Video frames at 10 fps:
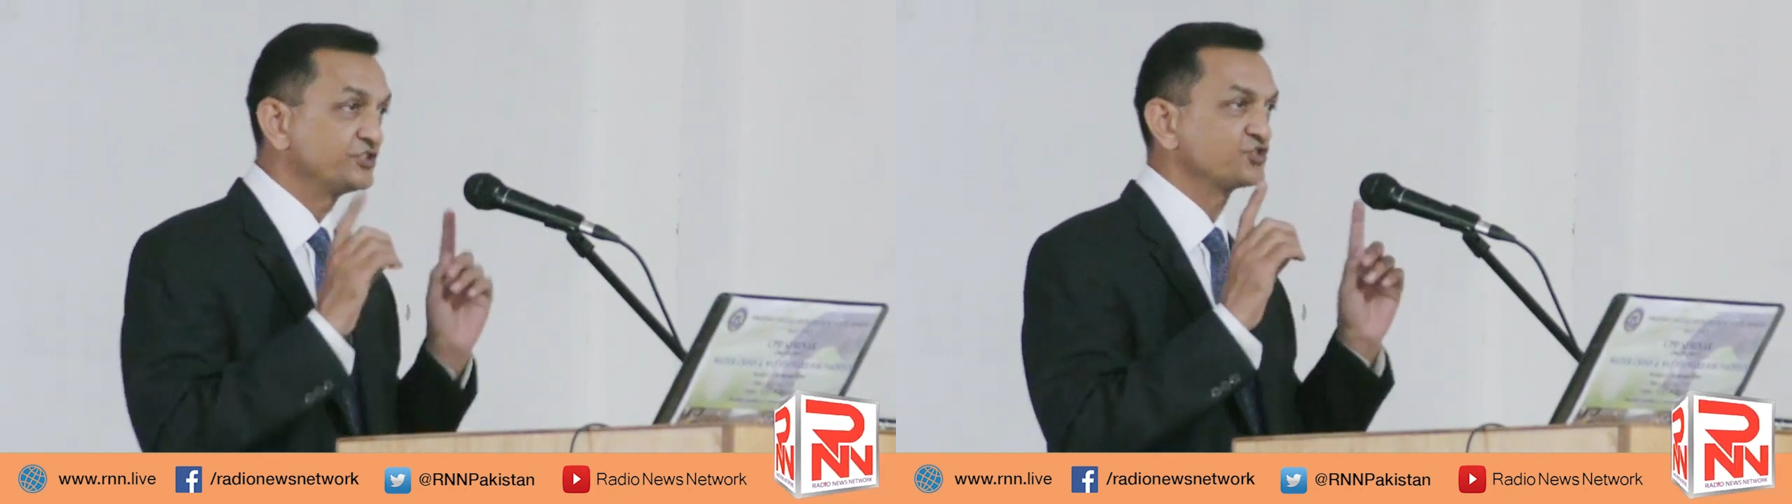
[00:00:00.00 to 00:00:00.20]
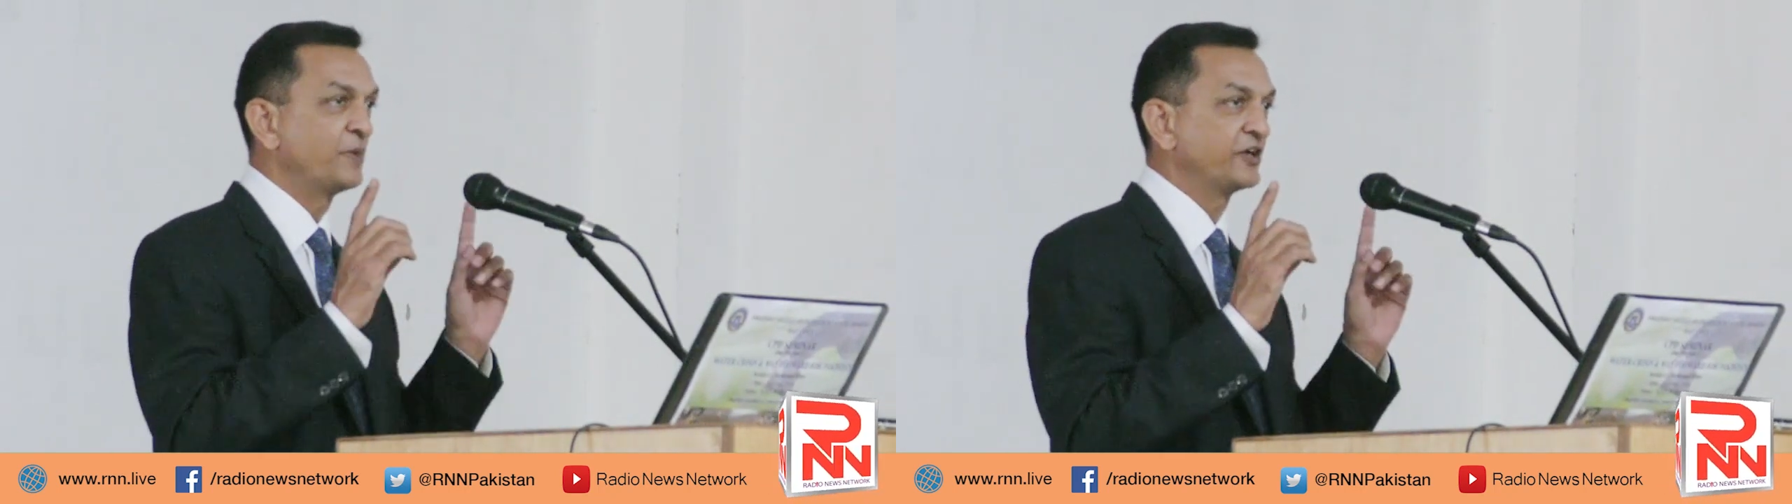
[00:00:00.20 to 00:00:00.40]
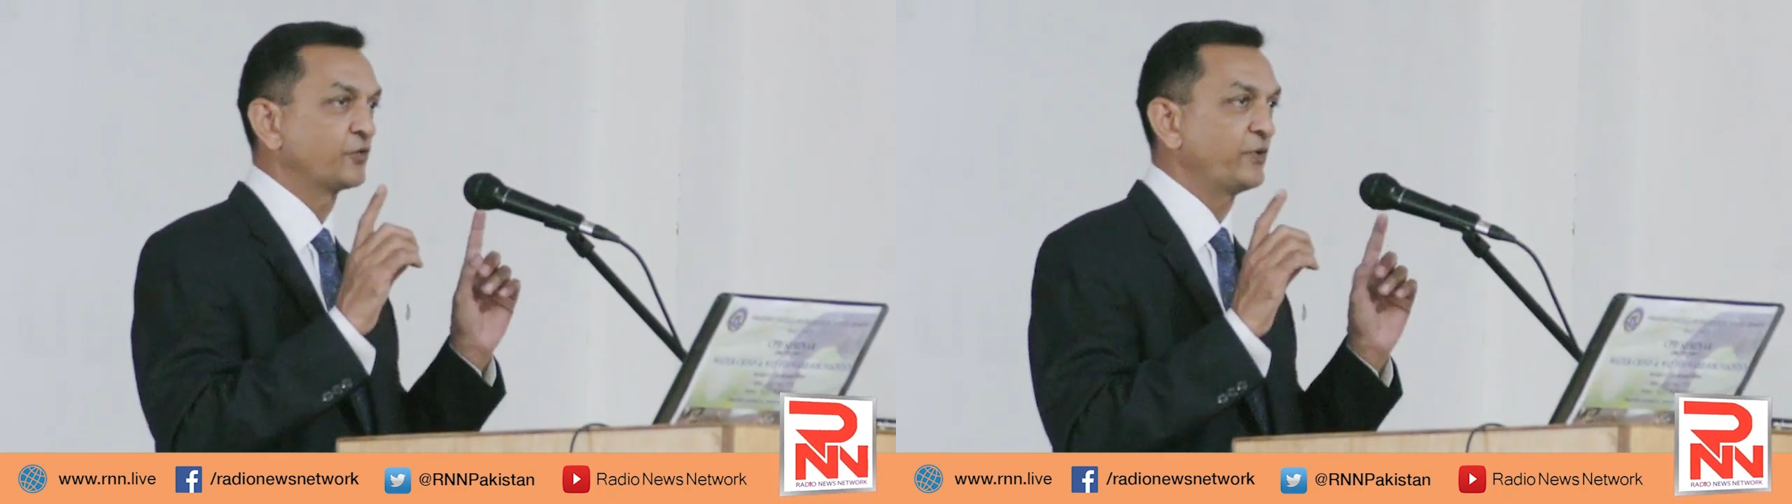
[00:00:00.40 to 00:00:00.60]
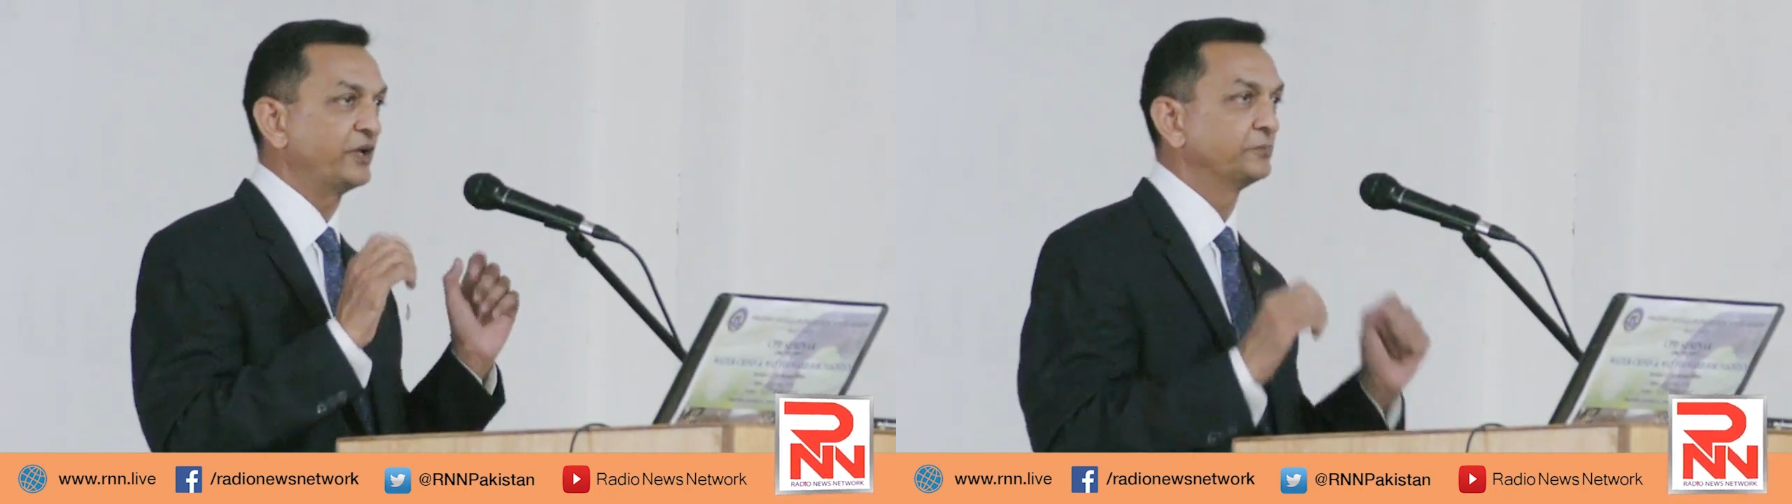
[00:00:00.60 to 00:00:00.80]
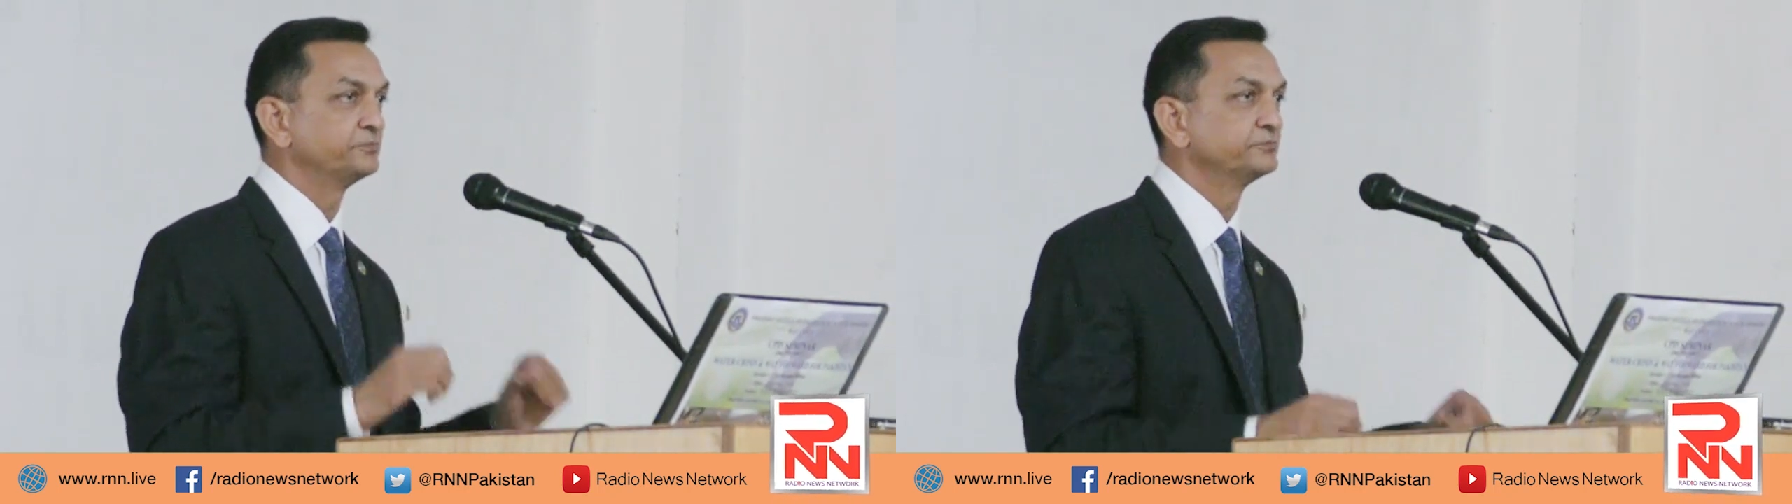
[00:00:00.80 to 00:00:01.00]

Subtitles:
is the smarter way?